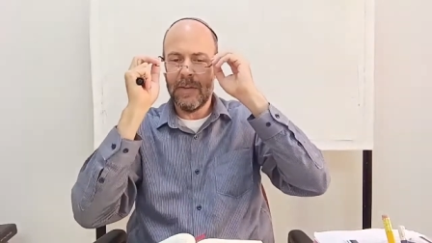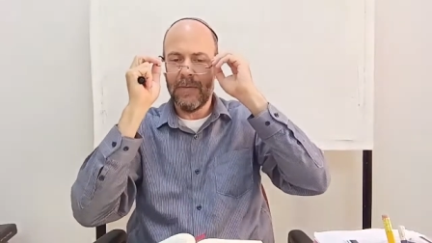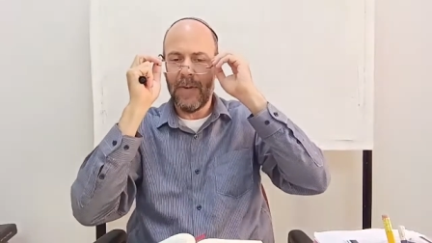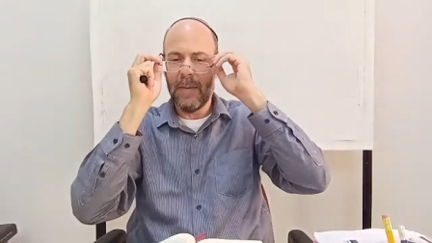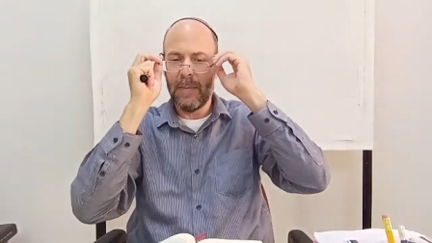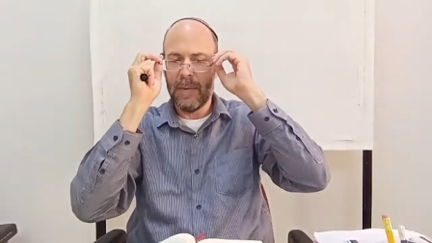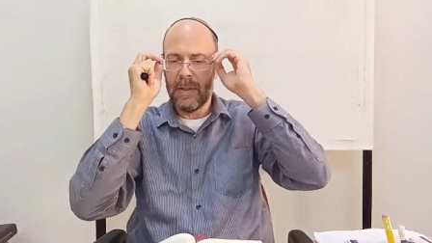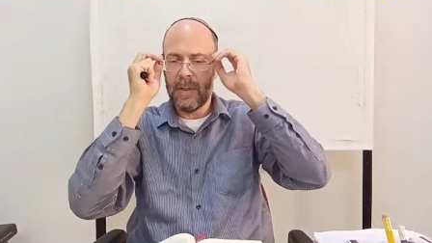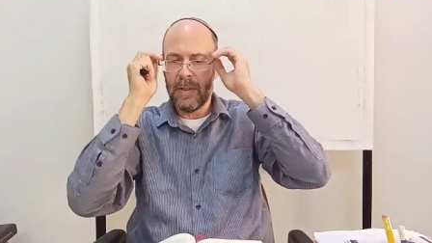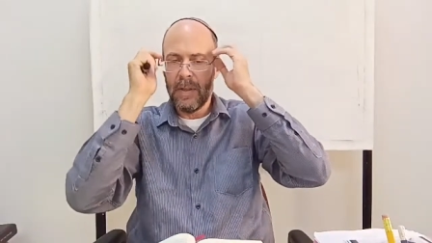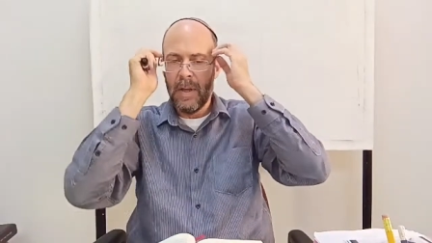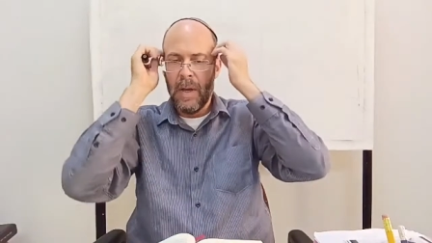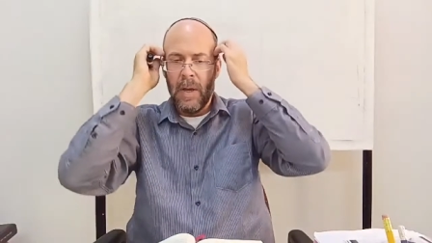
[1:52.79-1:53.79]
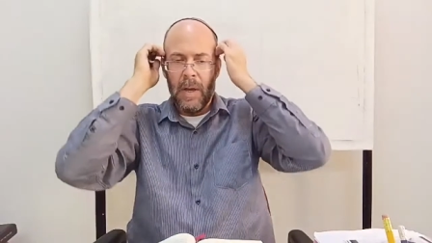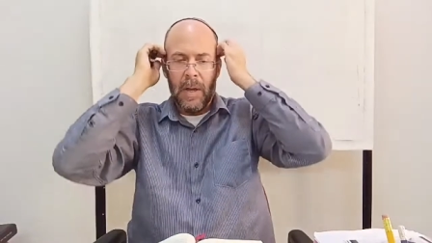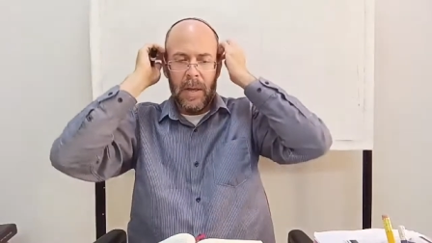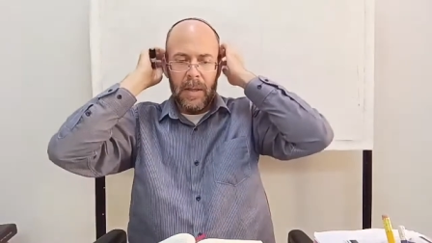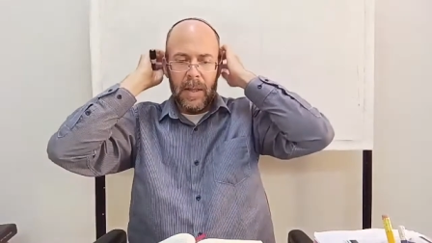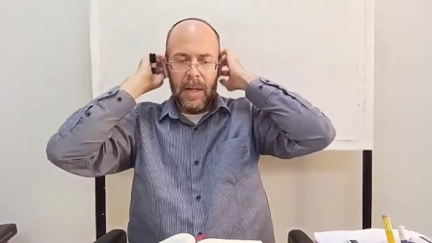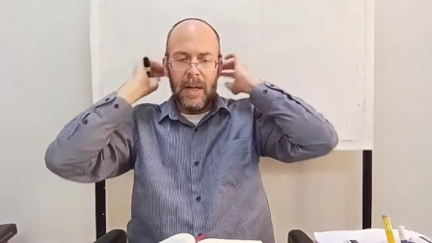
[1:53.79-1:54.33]
famous
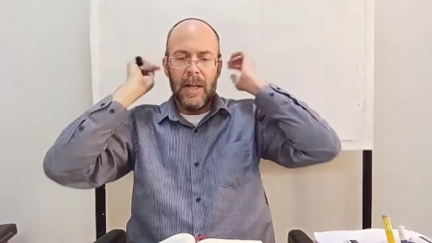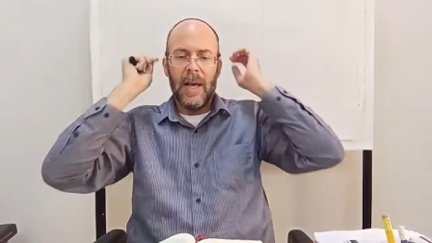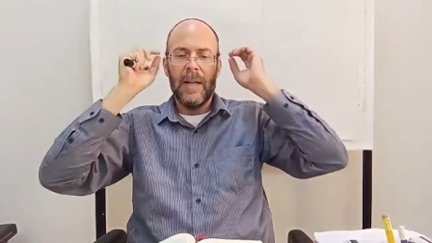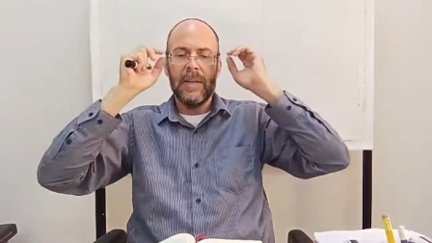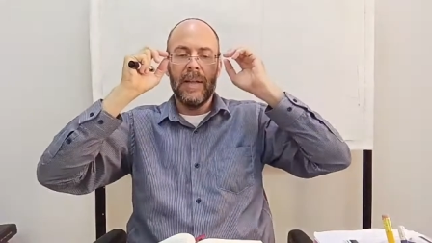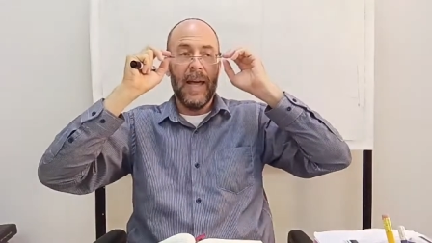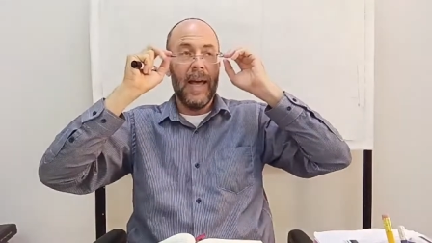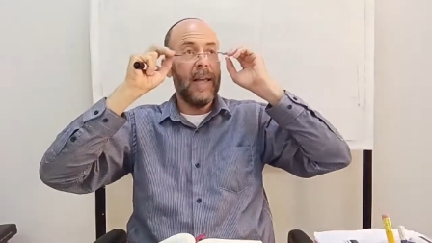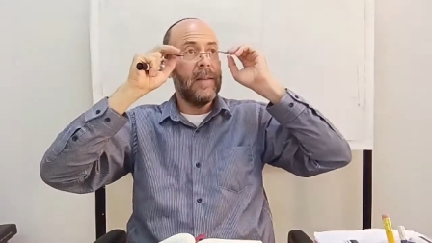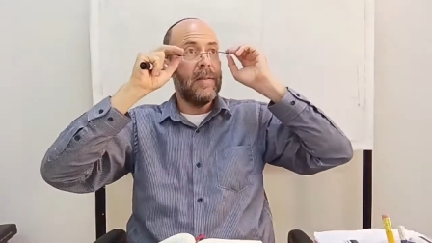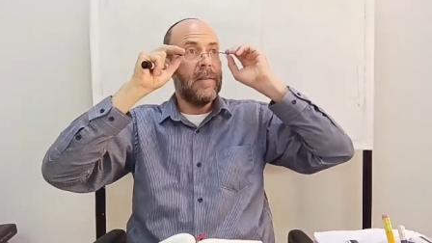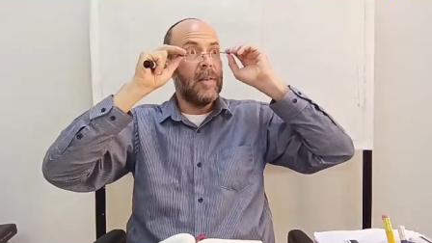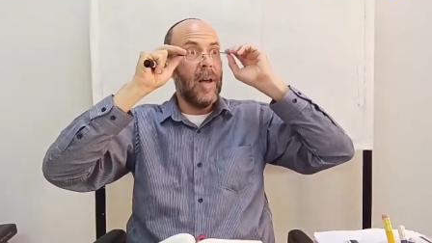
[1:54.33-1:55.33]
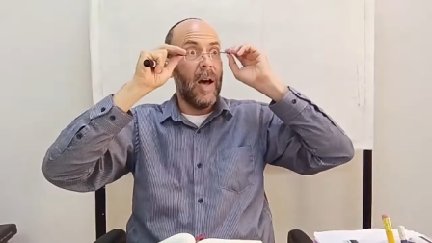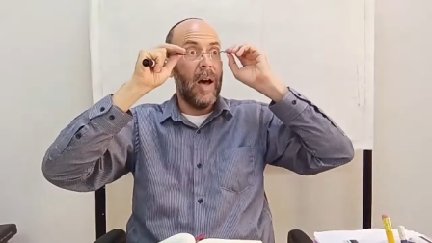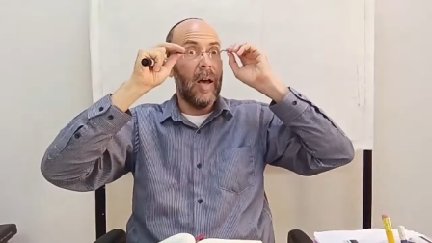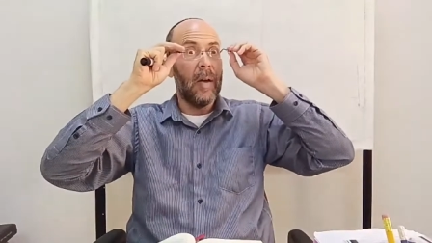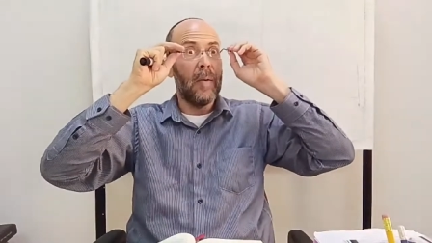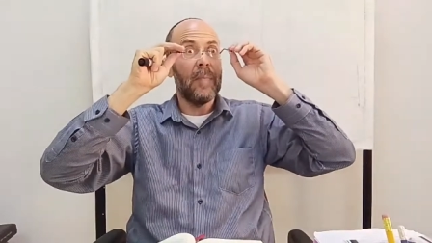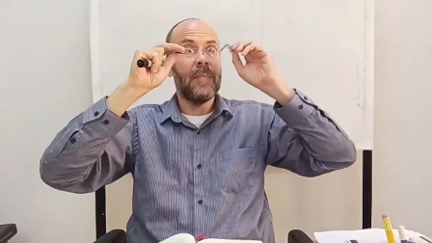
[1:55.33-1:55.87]
that it has an end
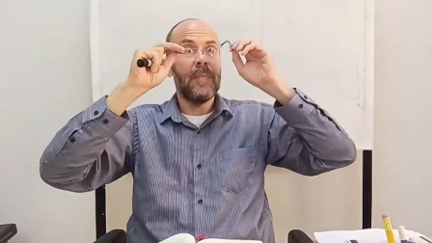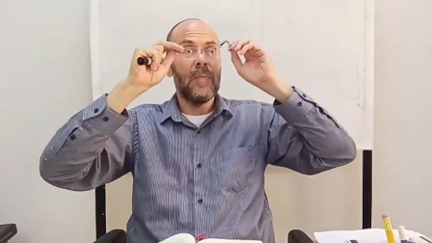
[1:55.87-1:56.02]
time.